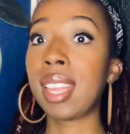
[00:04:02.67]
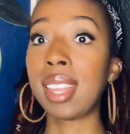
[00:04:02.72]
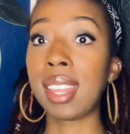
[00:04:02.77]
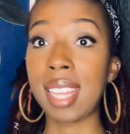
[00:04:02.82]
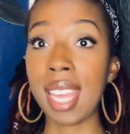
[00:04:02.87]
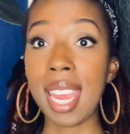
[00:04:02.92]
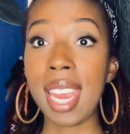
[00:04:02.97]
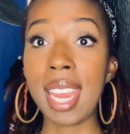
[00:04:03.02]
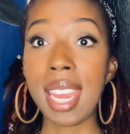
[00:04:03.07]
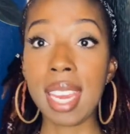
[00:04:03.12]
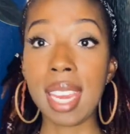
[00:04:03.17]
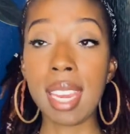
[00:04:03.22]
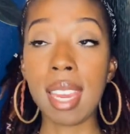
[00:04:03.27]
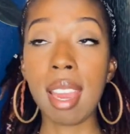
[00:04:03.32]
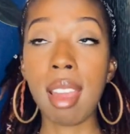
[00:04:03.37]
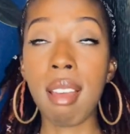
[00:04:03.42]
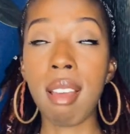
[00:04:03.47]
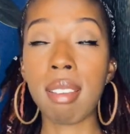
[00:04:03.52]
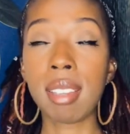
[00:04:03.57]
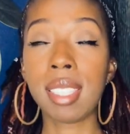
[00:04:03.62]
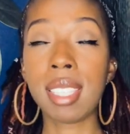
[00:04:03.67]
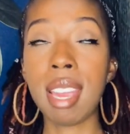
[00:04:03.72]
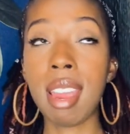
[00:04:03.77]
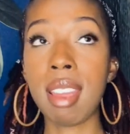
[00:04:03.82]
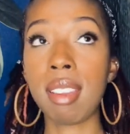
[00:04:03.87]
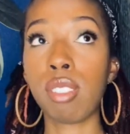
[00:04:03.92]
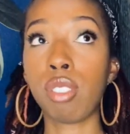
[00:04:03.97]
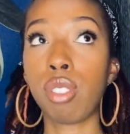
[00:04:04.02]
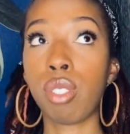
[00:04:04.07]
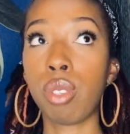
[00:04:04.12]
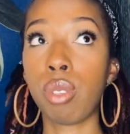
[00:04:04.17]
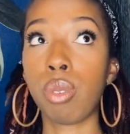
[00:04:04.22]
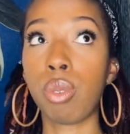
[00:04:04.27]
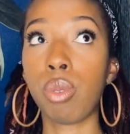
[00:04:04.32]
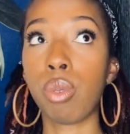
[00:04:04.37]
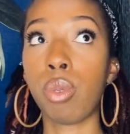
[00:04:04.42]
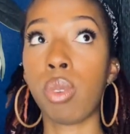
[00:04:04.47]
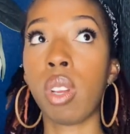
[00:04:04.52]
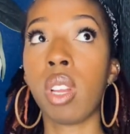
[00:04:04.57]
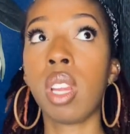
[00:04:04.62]
they tend
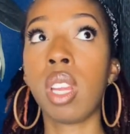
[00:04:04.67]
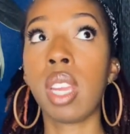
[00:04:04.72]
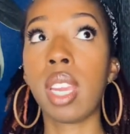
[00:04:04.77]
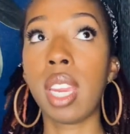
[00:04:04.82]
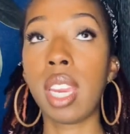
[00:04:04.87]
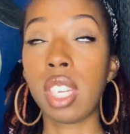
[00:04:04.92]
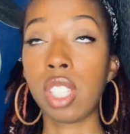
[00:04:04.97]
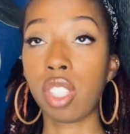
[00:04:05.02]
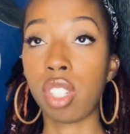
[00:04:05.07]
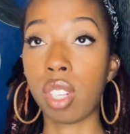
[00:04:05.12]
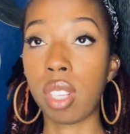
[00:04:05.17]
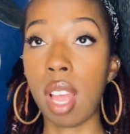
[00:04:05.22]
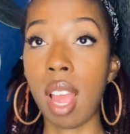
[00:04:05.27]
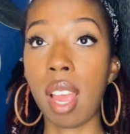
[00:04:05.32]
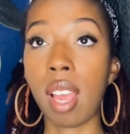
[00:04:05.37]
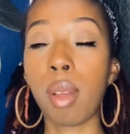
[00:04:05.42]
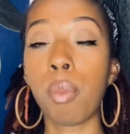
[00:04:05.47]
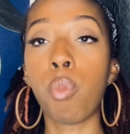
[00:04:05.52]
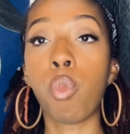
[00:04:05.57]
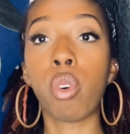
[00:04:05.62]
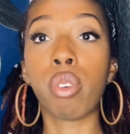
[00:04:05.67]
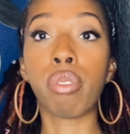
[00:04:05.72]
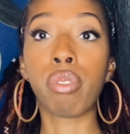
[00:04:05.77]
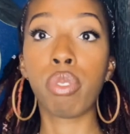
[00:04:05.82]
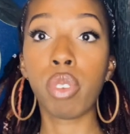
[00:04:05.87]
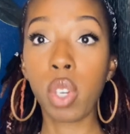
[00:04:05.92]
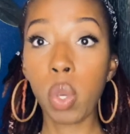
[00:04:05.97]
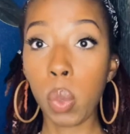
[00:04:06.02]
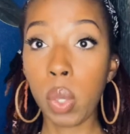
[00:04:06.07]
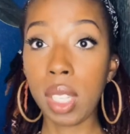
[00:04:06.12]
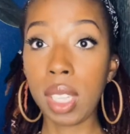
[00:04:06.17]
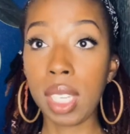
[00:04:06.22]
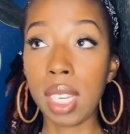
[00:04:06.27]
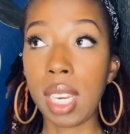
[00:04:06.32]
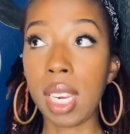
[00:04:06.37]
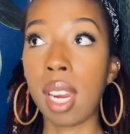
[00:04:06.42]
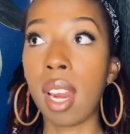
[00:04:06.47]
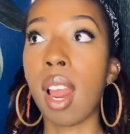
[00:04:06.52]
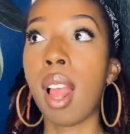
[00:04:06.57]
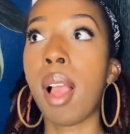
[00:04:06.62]
to interlock more
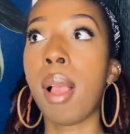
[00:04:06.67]
frequently